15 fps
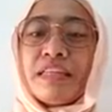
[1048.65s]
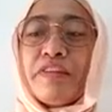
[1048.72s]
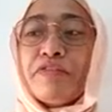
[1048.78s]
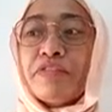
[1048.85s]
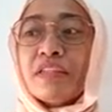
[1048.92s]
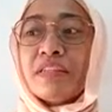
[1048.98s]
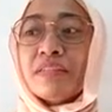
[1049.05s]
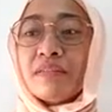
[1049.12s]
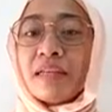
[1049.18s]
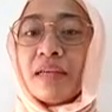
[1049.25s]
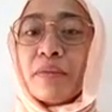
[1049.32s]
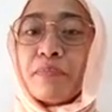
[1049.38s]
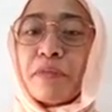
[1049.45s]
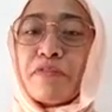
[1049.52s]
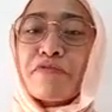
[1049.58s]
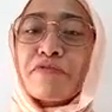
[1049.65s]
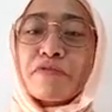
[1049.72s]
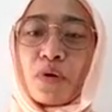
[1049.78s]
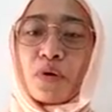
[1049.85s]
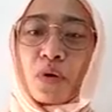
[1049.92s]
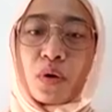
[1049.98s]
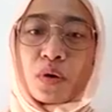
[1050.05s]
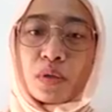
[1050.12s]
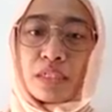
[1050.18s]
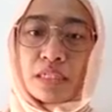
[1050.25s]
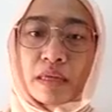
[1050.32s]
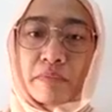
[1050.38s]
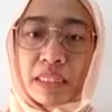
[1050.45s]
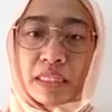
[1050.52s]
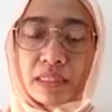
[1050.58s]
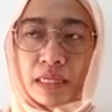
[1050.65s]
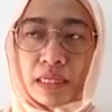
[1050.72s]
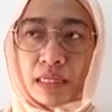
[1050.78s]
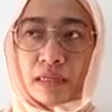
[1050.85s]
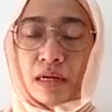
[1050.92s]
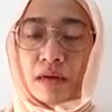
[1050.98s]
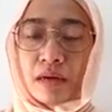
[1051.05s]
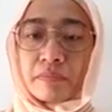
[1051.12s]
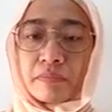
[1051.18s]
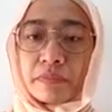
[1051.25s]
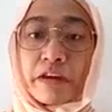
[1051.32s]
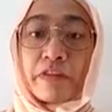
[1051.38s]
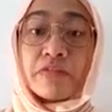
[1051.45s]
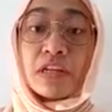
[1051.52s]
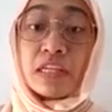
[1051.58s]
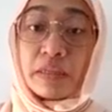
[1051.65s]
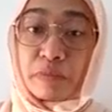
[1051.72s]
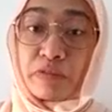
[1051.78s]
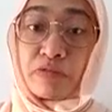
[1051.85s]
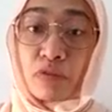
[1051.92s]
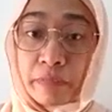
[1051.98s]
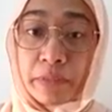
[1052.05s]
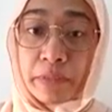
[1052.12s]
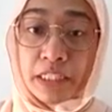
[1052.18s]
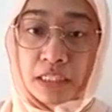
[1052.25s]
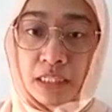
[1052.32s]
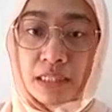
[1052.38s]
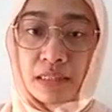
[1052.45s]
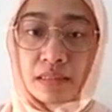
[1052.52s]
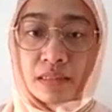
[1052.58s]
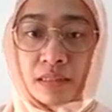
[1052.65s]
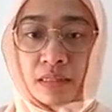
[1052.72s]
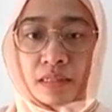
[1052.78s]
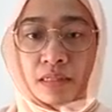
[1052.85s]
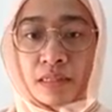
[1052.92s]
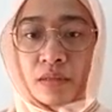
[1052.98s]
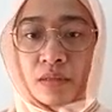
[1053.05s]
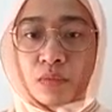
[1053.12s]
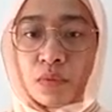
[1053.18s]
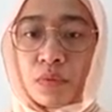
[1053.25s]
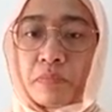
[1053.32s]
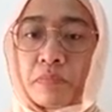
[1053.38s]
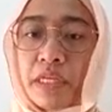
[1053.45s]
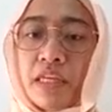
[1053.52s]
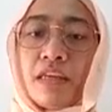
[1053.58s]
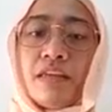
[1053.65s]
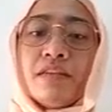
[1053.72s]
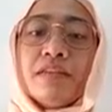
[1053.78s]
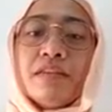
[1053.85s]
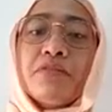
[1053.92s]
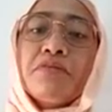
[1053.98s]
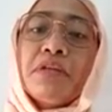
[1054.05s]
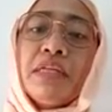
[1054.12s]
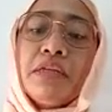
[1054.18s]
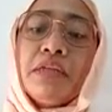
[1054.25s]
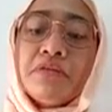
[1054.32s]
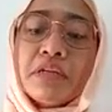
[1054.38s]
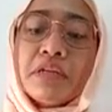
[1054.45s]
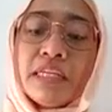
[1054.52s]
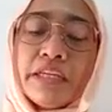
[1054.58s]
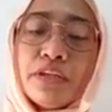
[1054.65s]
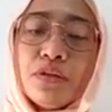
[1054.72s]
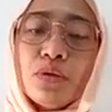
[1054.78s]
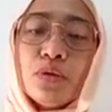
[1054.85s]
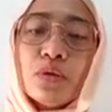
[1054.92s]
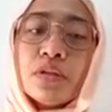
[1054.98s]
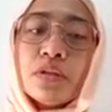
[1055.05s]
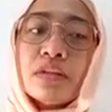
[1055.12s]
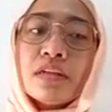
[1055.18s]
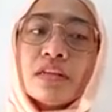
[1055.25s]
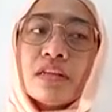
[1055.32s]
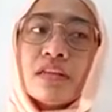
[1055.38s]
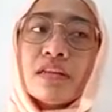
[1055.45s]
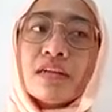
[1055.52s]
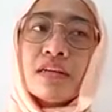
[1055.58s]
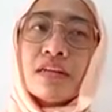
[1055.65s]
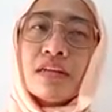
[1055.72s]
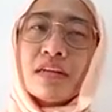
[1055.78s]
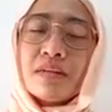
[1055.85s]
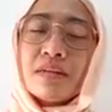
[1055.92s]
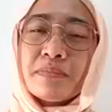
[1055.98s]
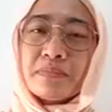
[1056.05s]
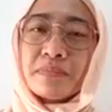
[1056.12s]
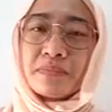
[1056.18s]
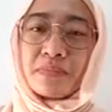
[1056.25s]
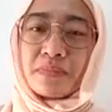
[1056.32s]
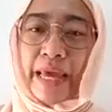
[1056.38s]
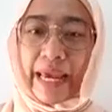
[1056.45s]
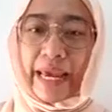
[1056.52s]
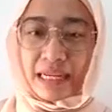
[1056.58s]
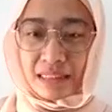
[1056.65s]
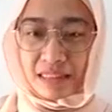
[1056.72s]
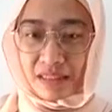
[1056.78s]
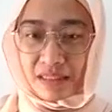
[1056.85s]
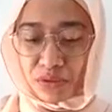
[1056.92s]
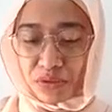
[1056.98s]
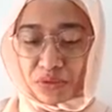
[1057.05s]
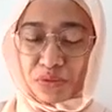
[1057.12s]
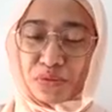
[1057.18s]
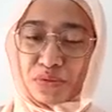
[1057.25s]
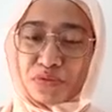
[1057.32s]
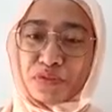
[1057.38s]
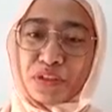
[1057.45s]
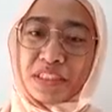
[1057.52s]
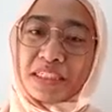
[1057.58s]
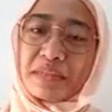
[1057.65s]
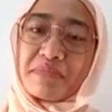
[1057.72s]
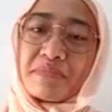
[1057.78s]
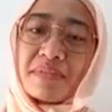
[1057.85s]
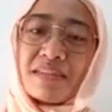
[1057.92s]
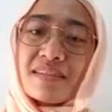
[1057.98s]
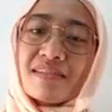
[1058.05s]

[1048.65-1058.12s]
Even before submitting, definitely before pitching would be a really, really good act to do for teams.